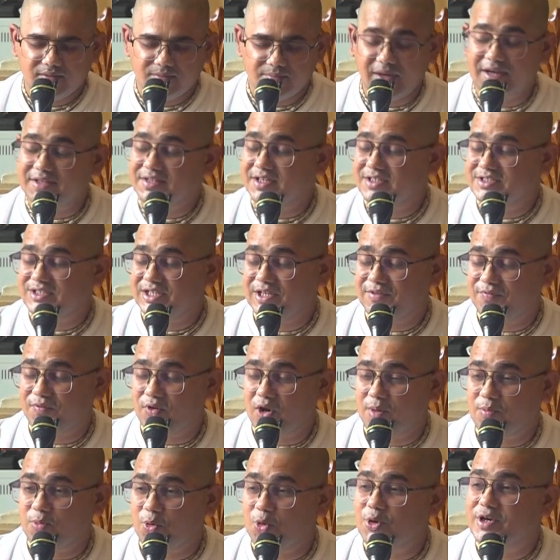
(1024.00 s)
Mataji
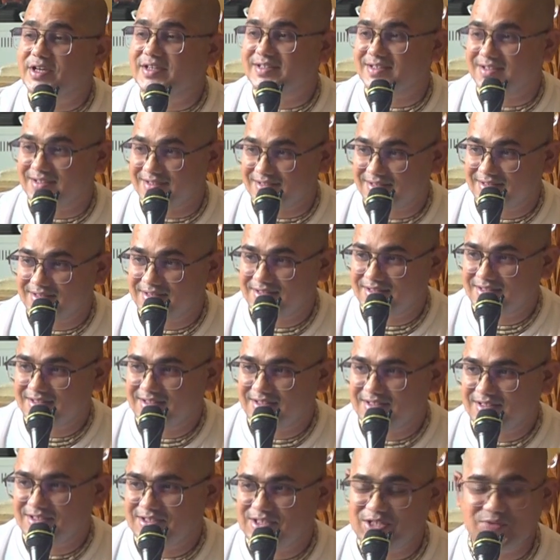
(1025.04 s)
from Odisha,
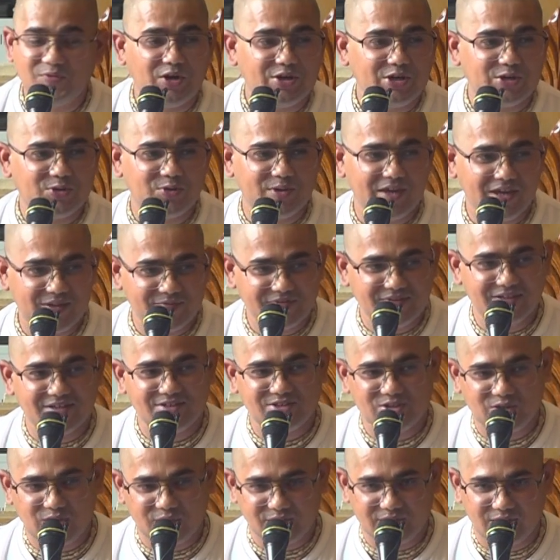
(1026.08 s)
she wanted to have
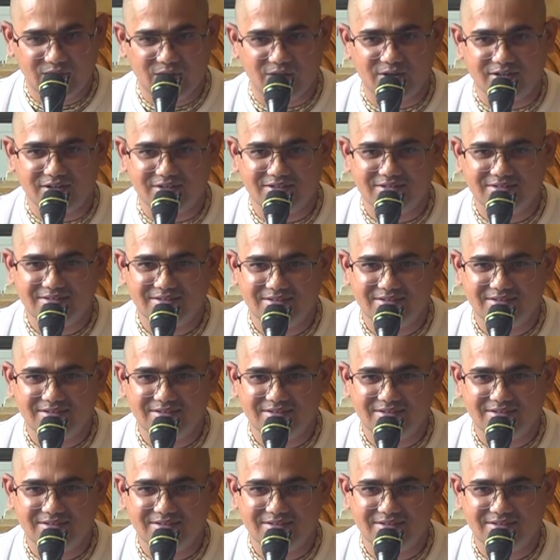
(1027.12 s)
darshan of the Lord.